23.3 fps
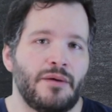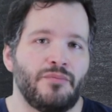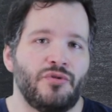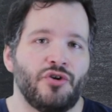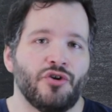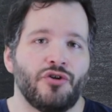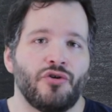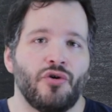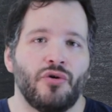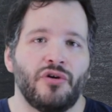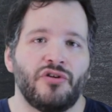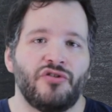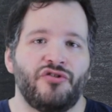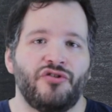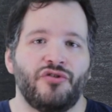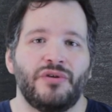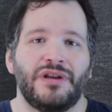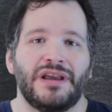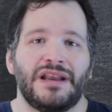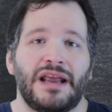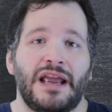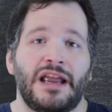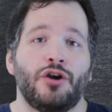you're going
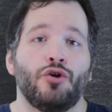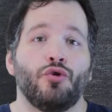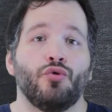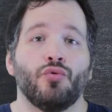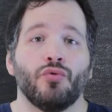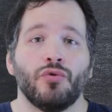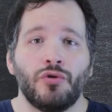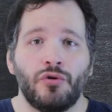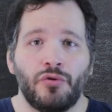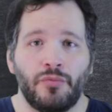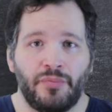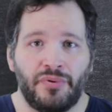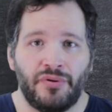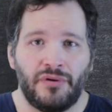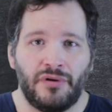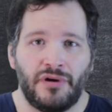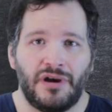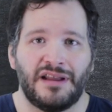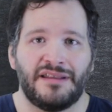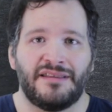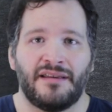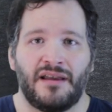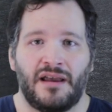to get a group
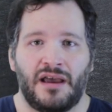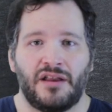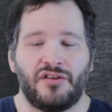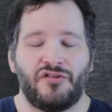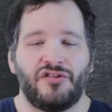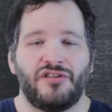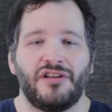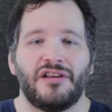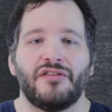attached,